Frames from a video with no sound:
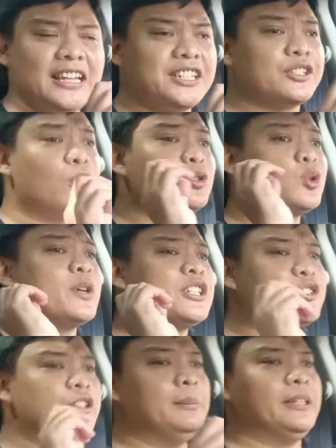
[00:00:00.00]
is also
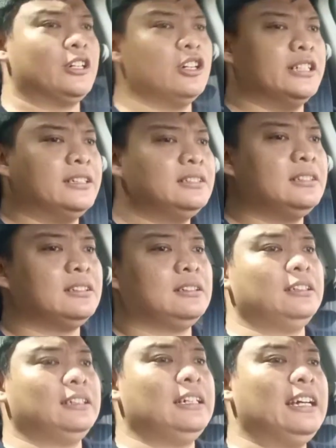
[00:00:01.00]
extremely good
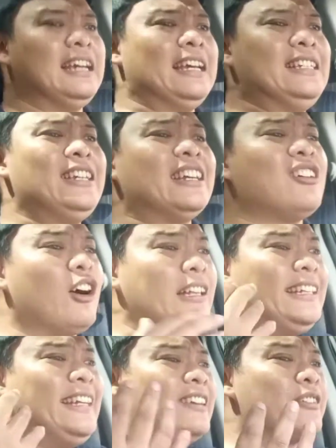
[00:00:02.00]
you can hardly
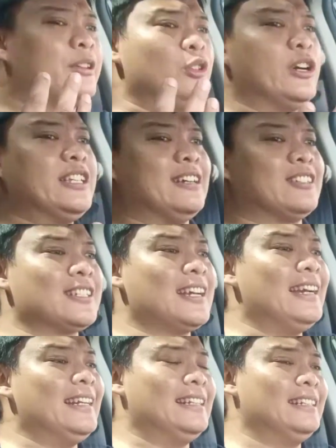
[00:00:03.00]
hear the noise
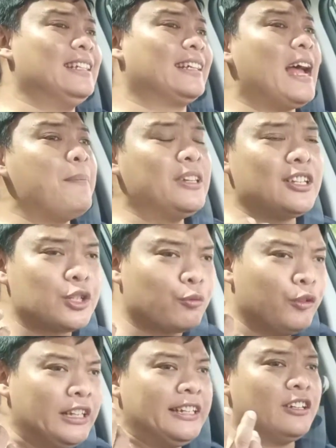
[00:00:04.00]
outside. The cabin does a
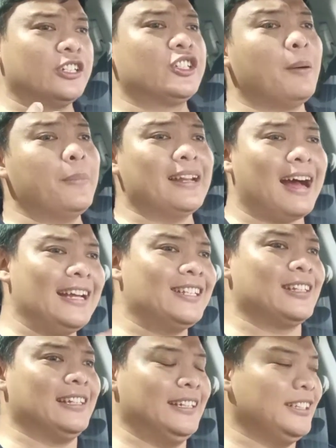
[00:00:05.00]
really good job in
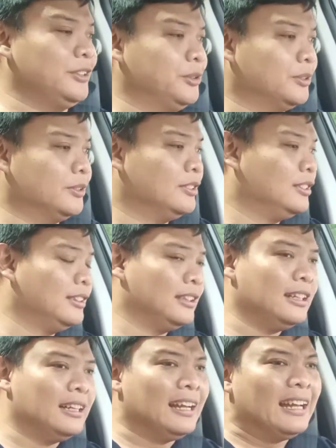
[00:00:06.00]
isolating.
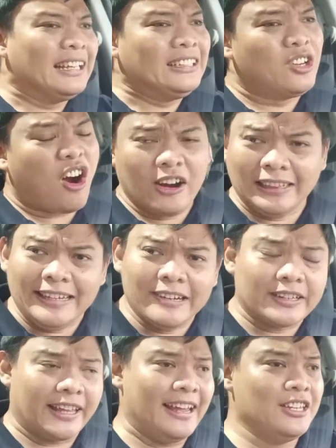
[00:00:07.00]
You hardly hear
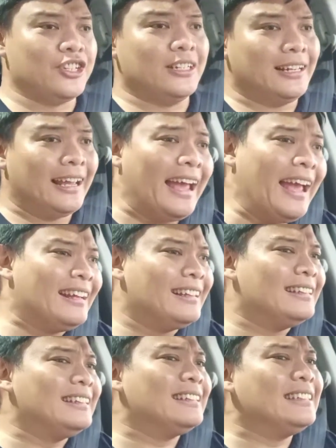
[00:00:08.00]
the engine, and
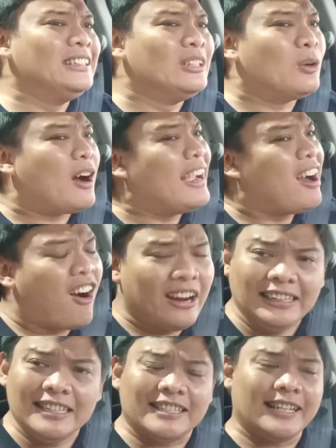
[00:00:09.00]
you know, I
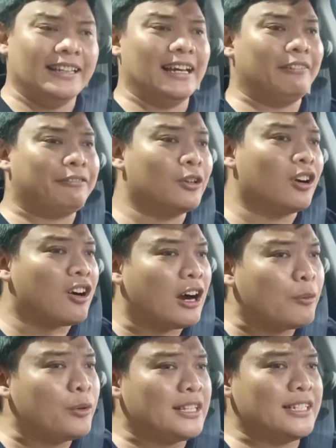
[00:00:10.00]
hardly say that for a car
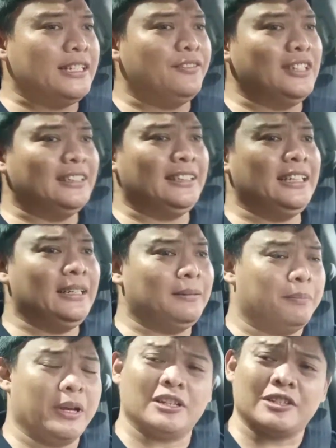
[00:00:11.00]
with a CVT
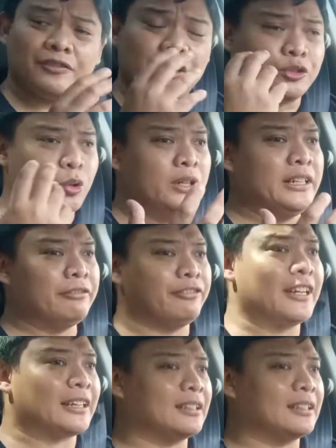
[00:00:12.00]
because of the droning effect.